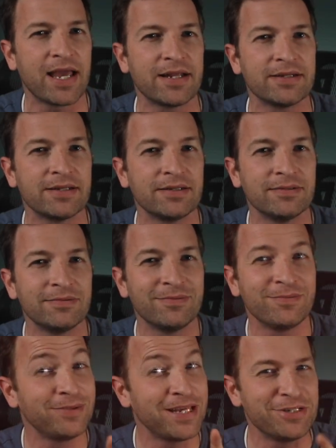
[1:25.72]
land,
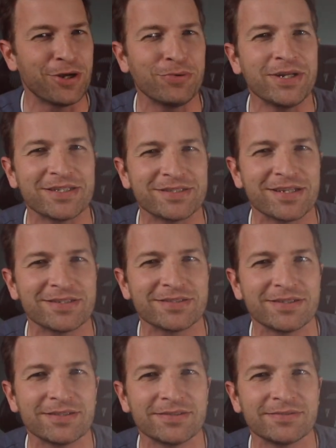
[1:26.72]
they don't
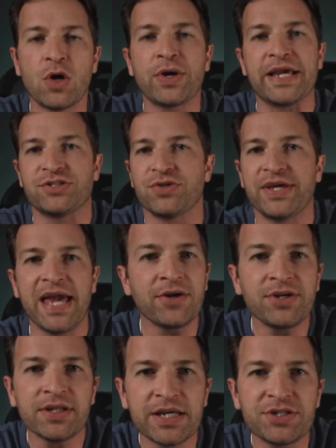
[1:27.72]
exist. Okay, so the
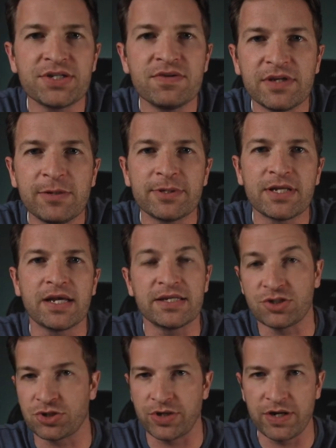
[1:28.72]
calculation of EBITDA
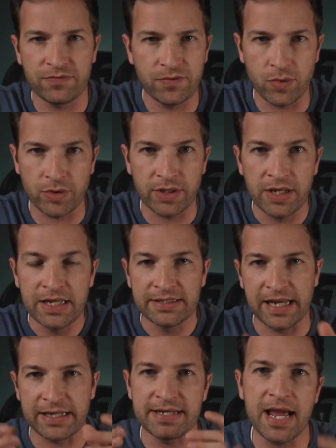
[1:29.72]
is straightforward.
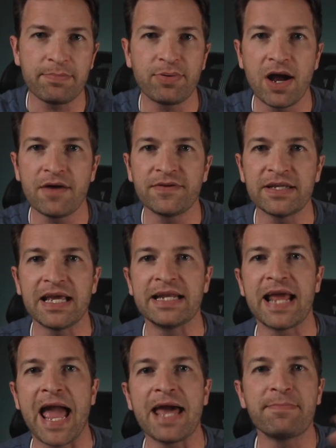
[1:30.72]
Take net profit
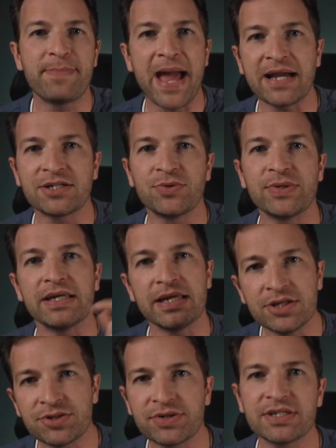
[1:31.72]
and add back to it
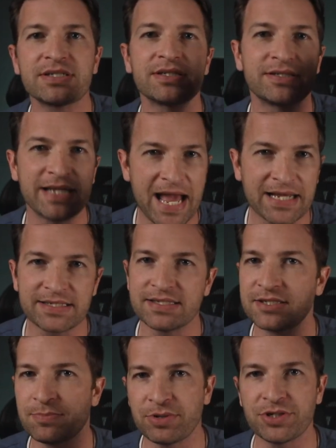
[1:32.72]
interest,
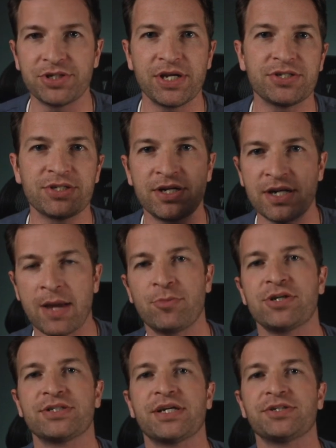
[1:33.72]
taxes, depreciation, and
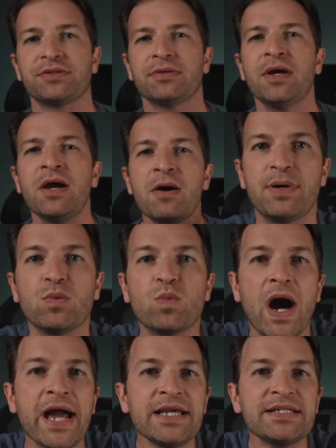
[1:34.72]
amortization. But
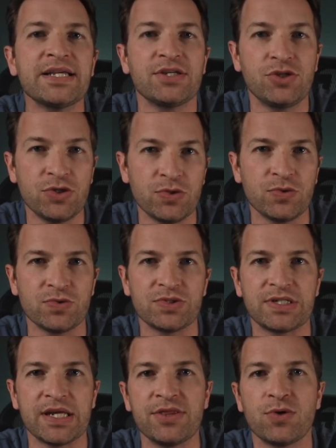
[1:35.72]
why is it
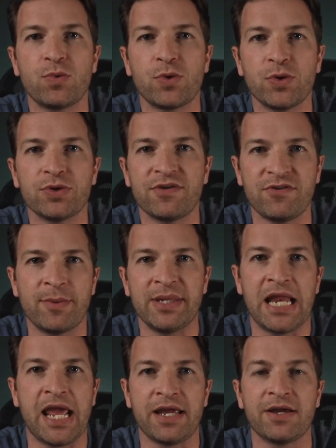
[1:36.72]
used in the world of
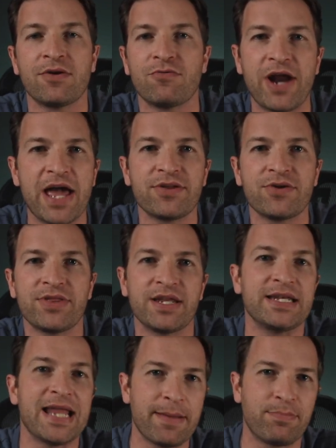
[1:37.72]
M&A rather
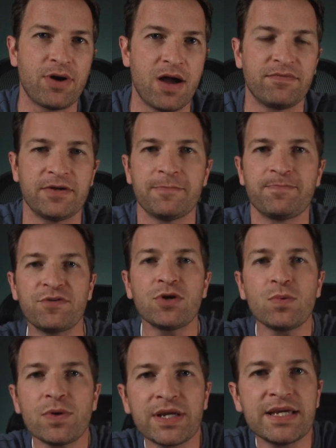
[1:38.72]
than net profit? If
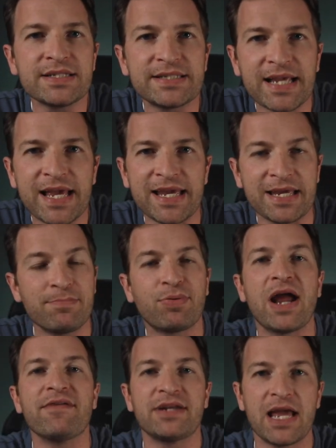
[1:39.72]
you're working, say, in
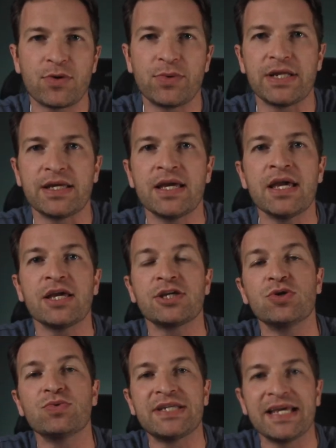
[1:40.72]
private equity,
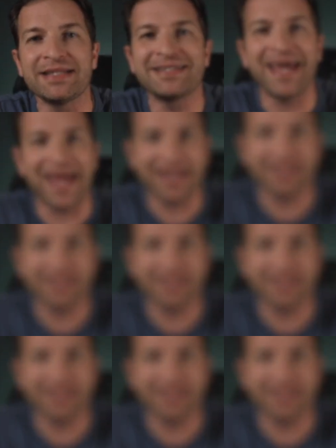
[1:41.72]
you tend to